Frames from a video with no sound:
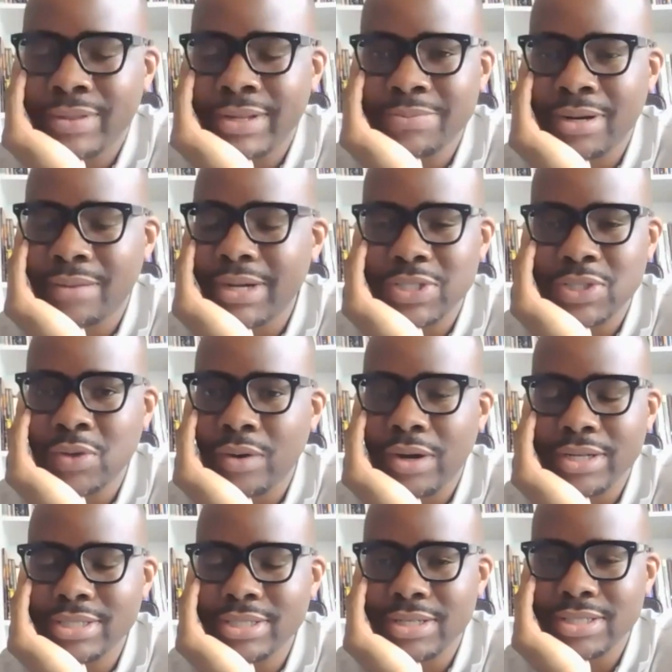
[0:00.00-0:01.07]
that's been on my to
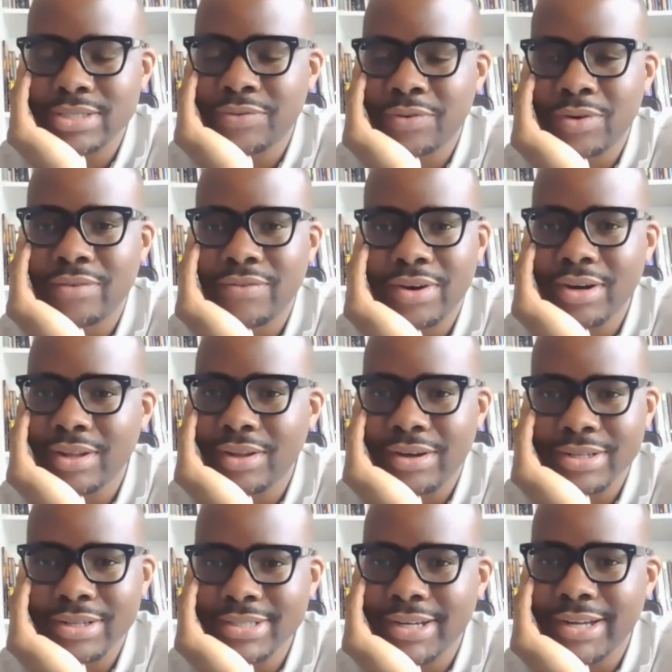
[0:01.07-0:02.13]
watch list for a very
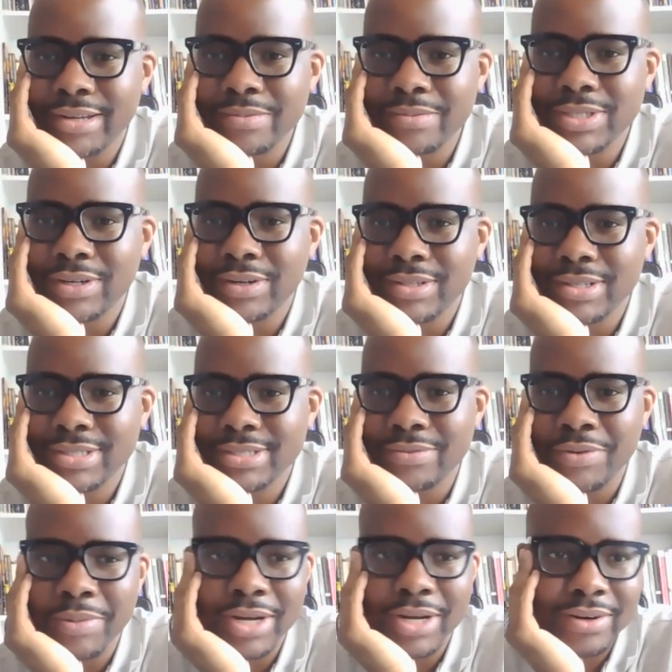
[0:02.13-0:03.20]
long time. So this is a
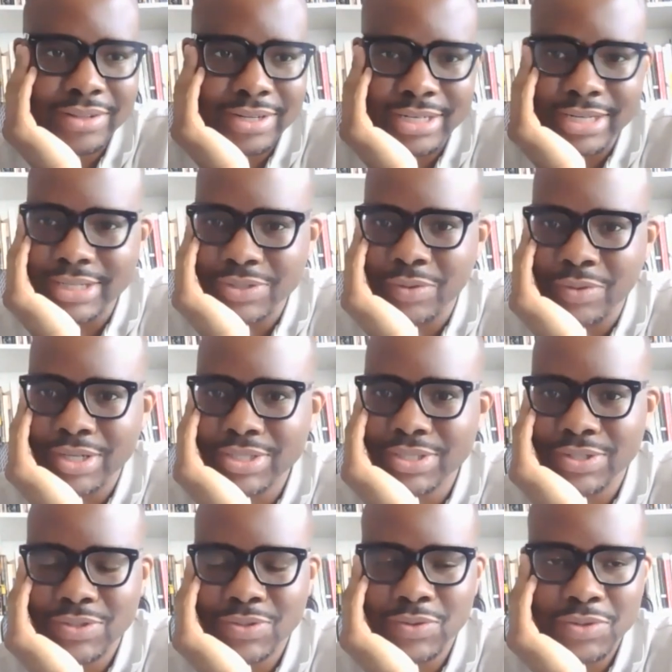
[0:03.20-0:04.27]
reminder that I need to watch
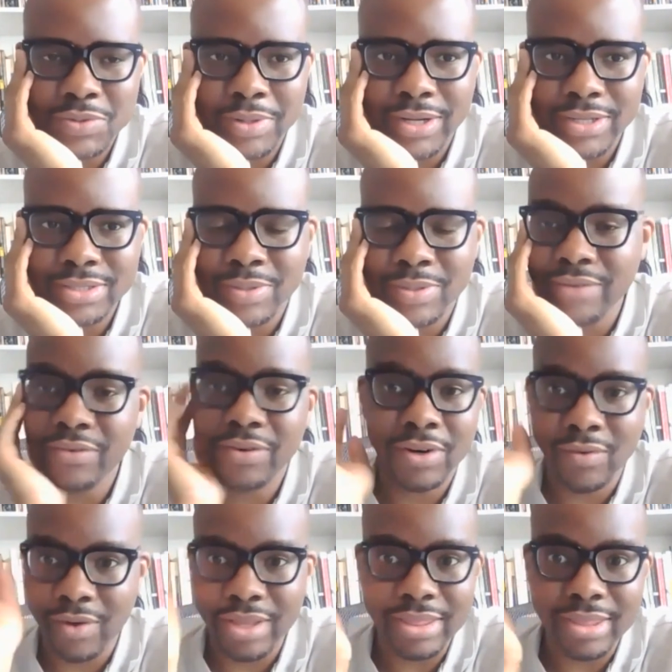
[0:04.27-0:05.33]
it as soon as possible. I've
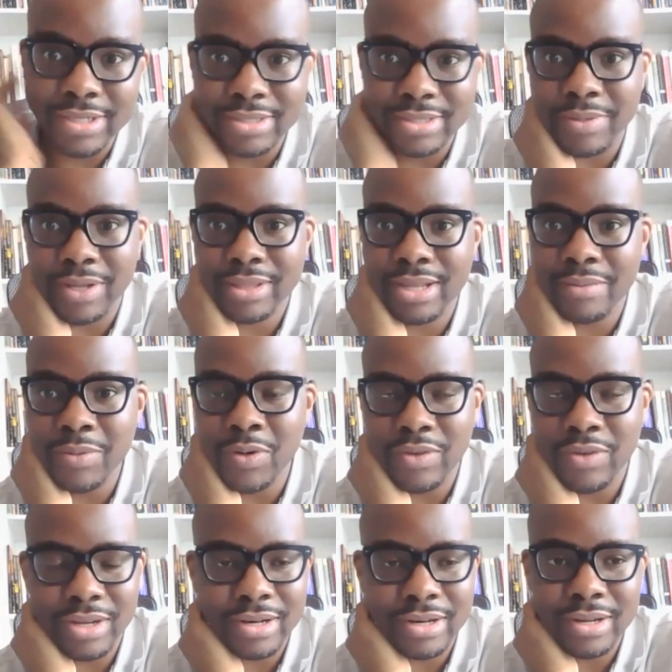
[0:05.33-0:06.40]
heard great things about that
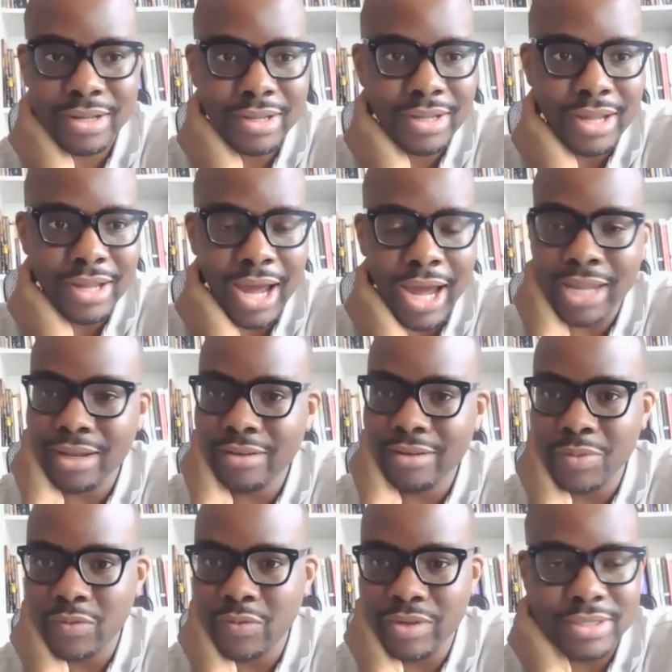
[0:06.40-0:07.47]
movie, and I love
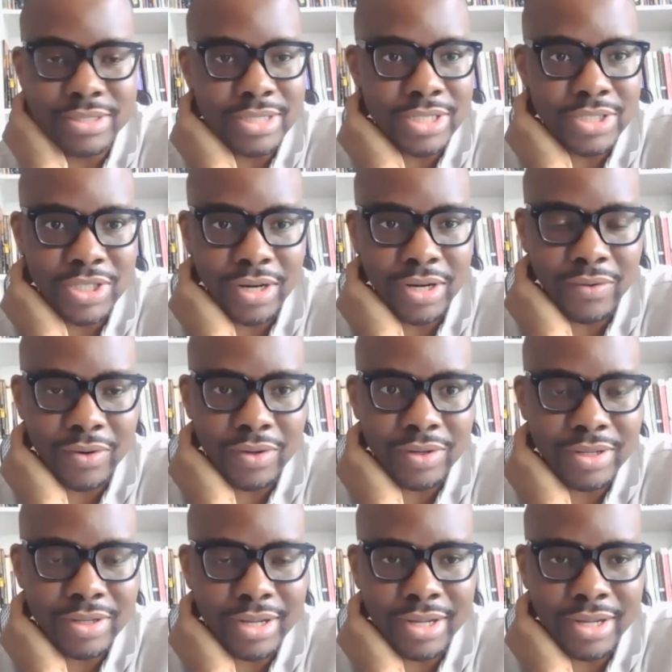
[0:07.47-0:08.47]
movies in general.